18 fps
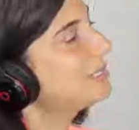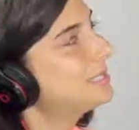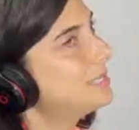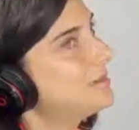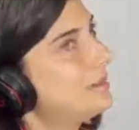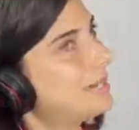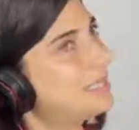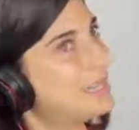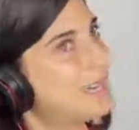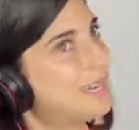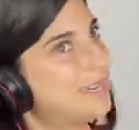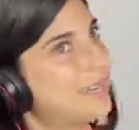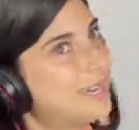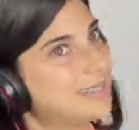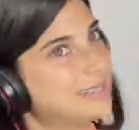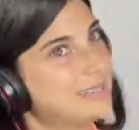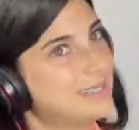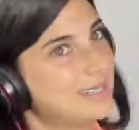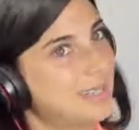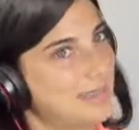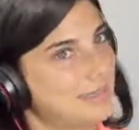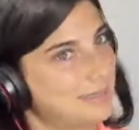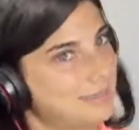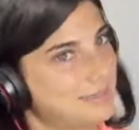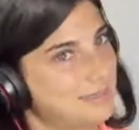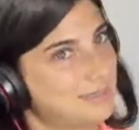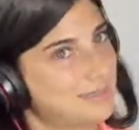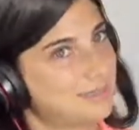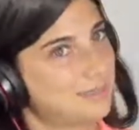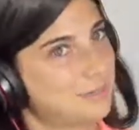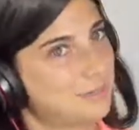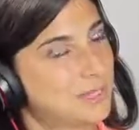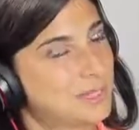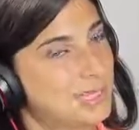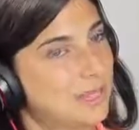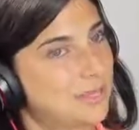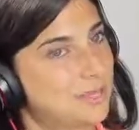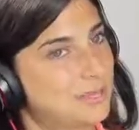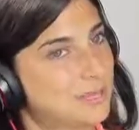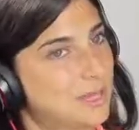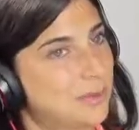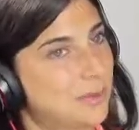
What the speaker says: say my dad has, yes. My dad has come